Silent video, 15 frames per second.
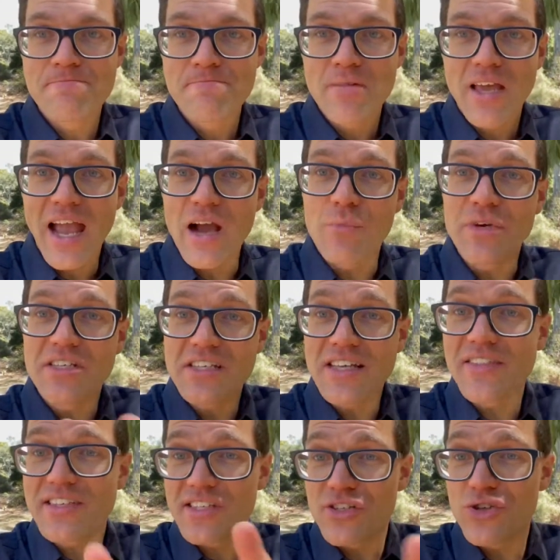And we see
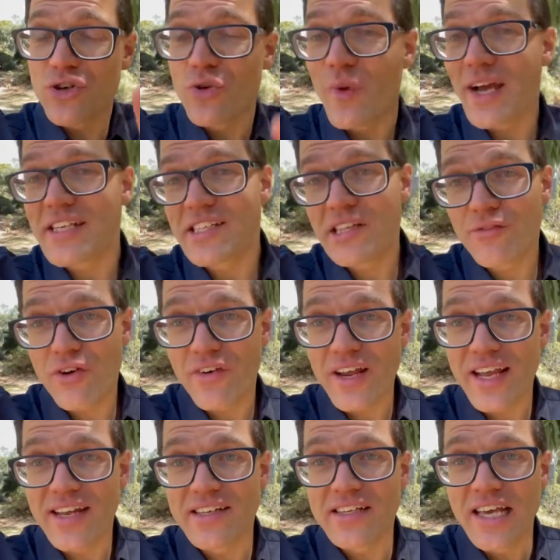this in 2 ways at the very
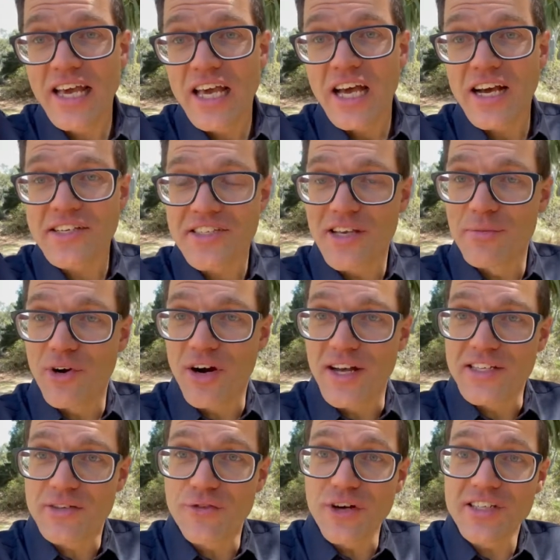end,
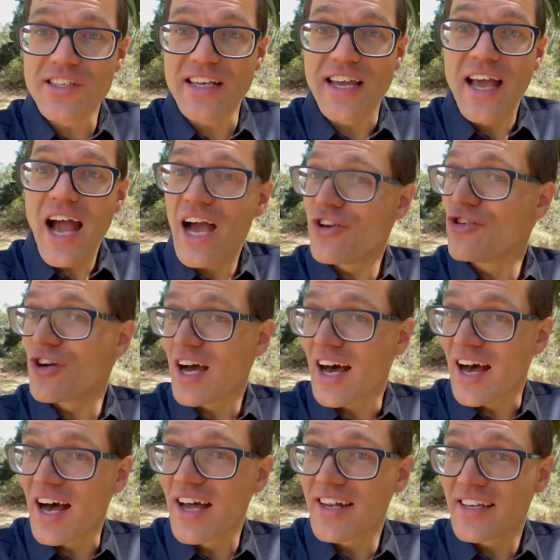summarized. Firstly, a new
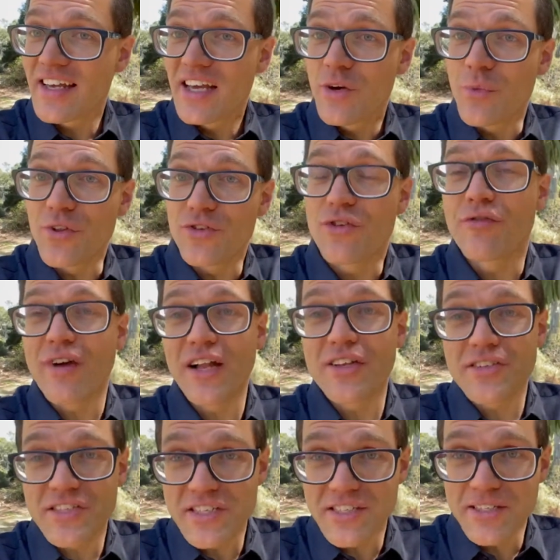heart with new
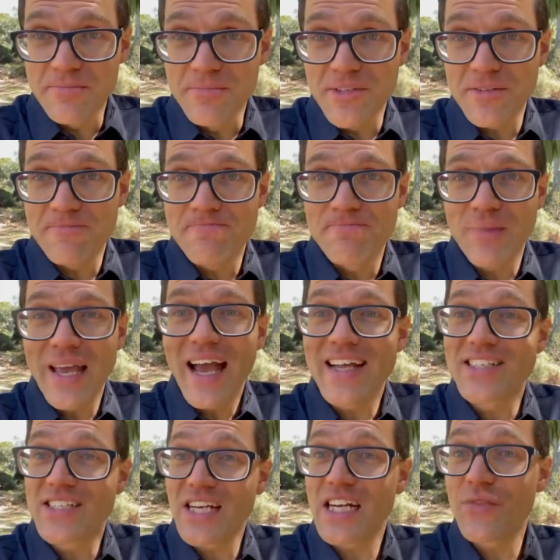value systems, and
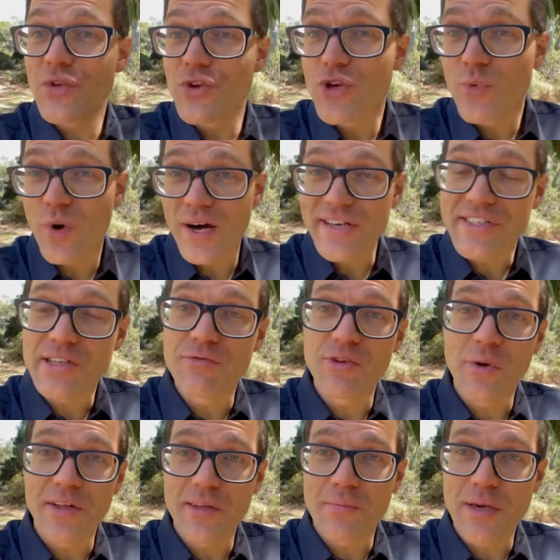secondly, new eyes to
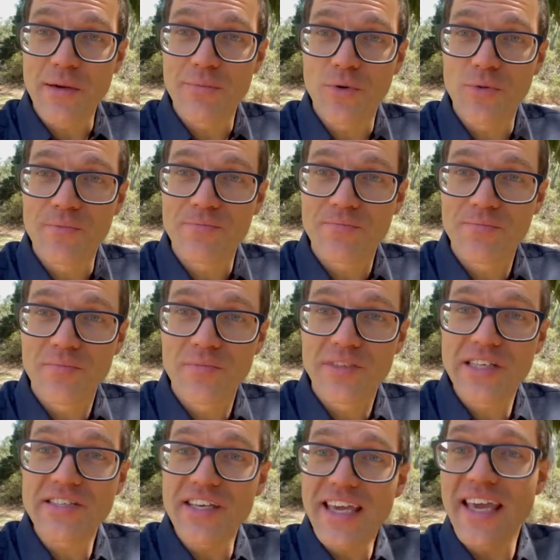view other people.
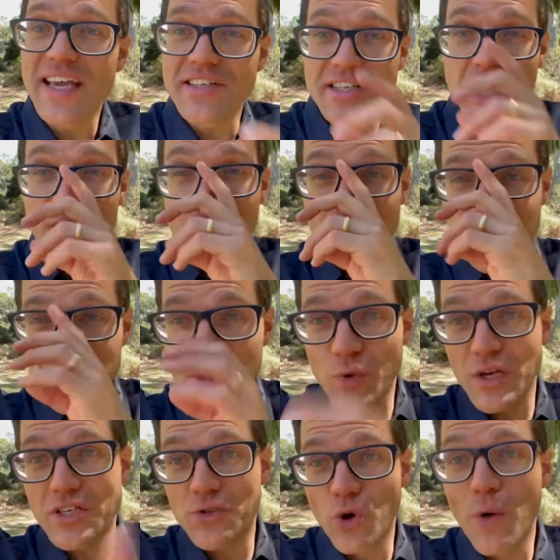See, Zacchaeus used to
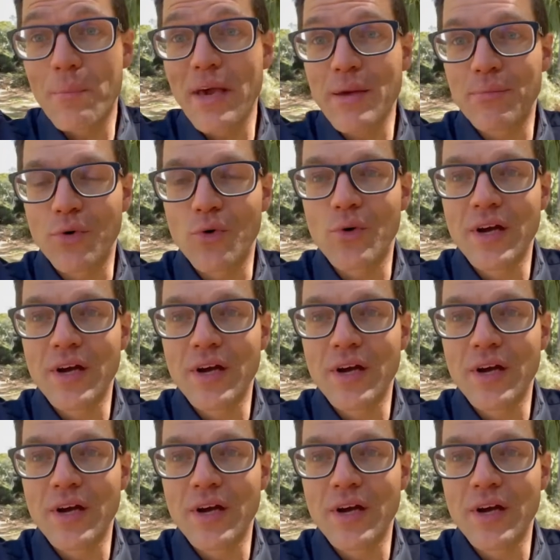extort people.